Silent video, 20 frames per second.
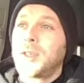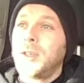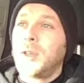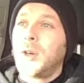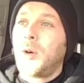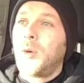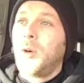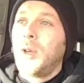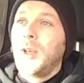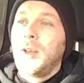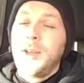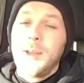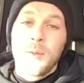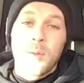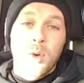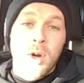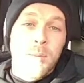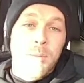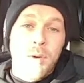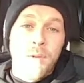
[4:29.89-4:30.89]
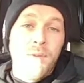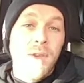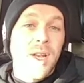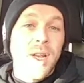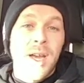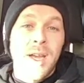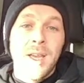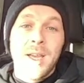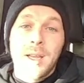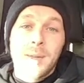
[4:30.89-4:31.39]
We're above
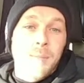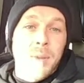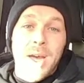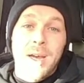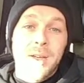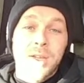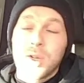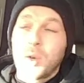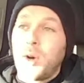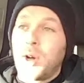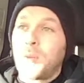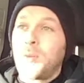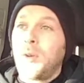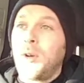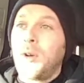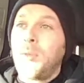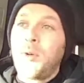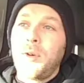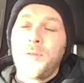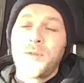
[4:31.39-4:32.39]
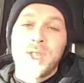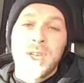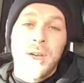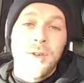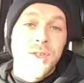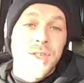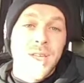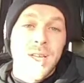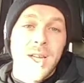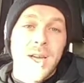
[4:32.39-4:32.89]
United, better squad. We're above
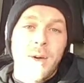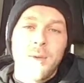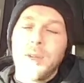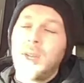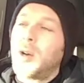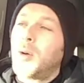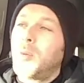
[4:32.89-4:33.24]
Chelsea now.